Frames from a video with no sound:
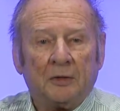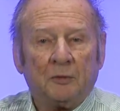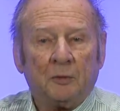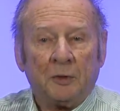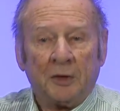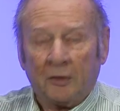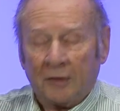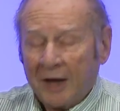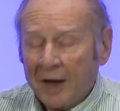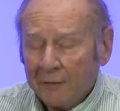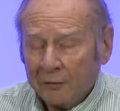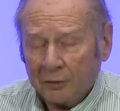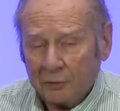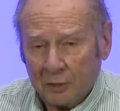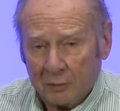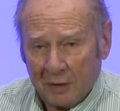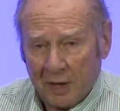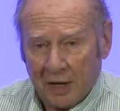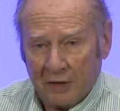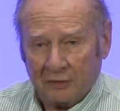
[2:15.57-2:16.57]
we don't have to
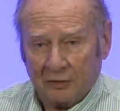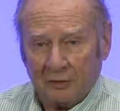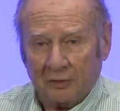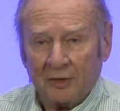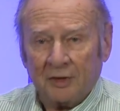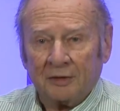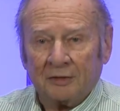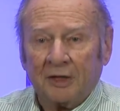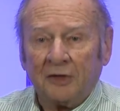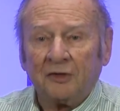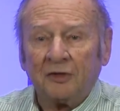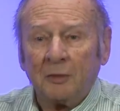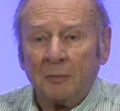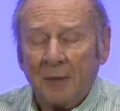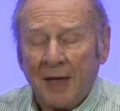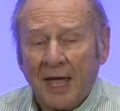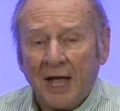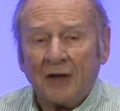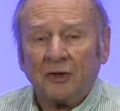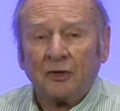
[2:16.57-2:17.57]
imagine. Let's
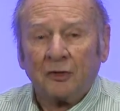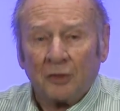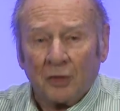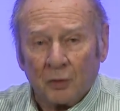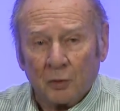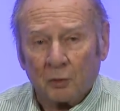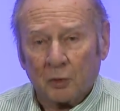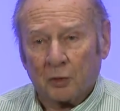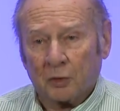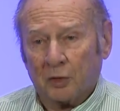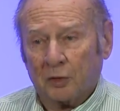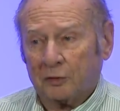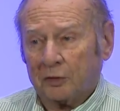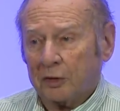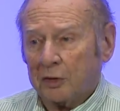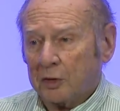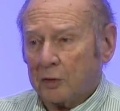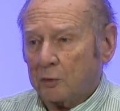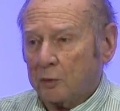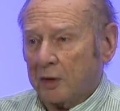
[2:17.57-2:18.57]
imagine a world
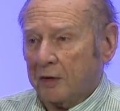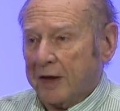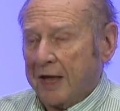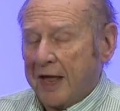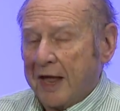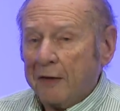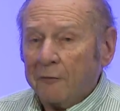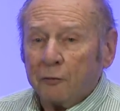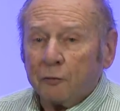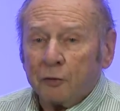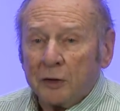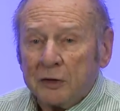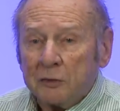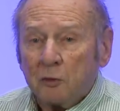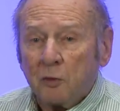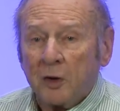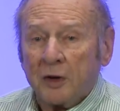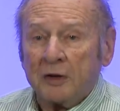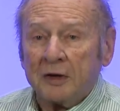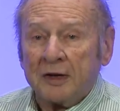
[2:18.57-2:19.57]
where
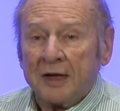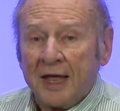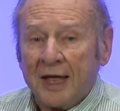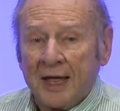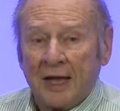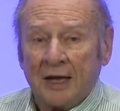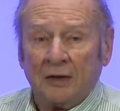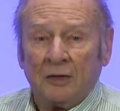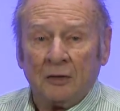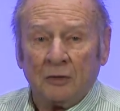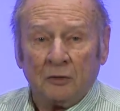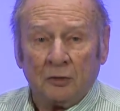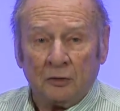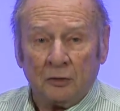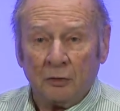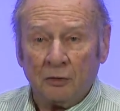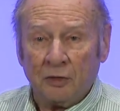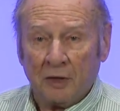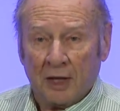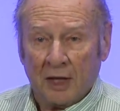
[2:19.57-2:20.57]
everyone can
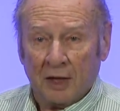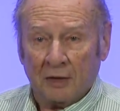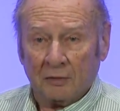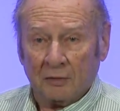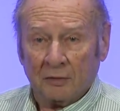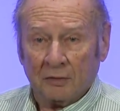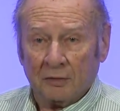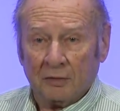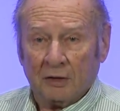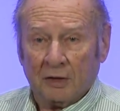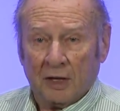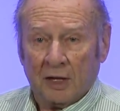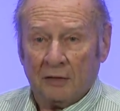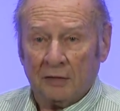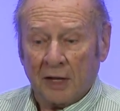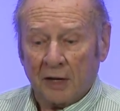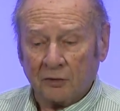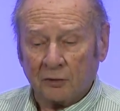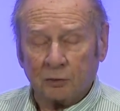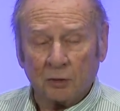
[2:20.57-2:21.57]
do that. And
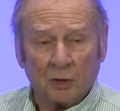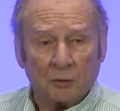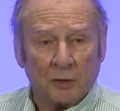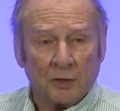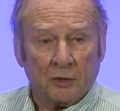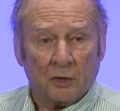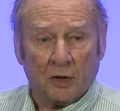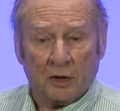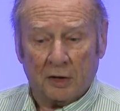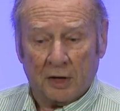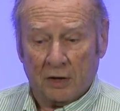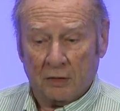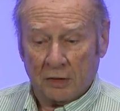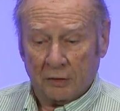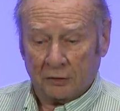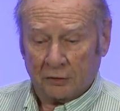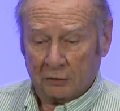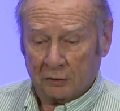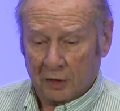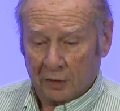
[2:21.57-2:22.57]
that's where we are now.
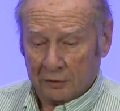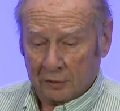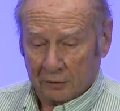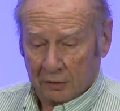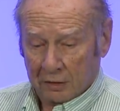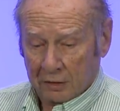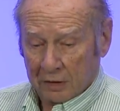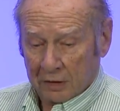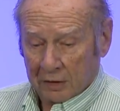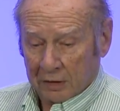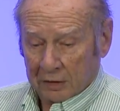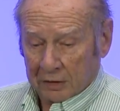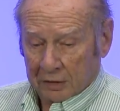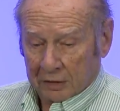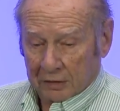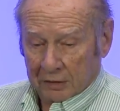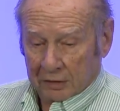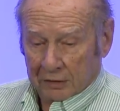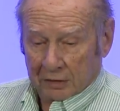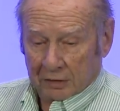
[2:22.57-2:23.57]
Here's another,
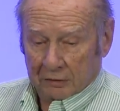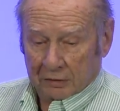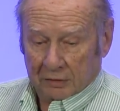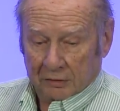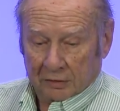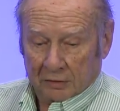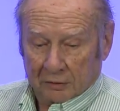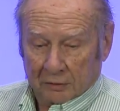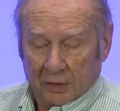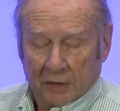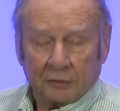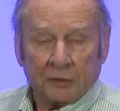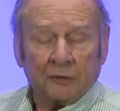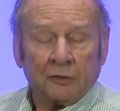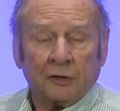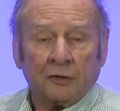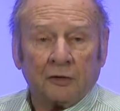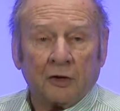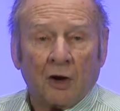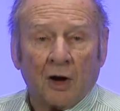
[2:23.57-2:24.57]
right? This
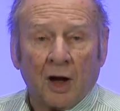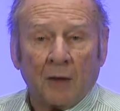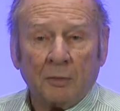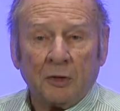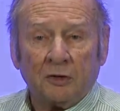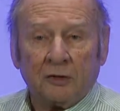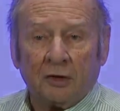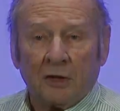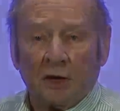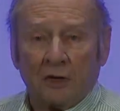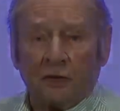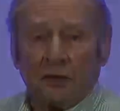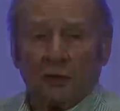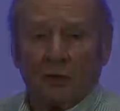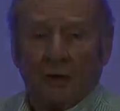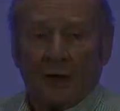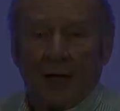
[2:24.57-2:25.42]
is computational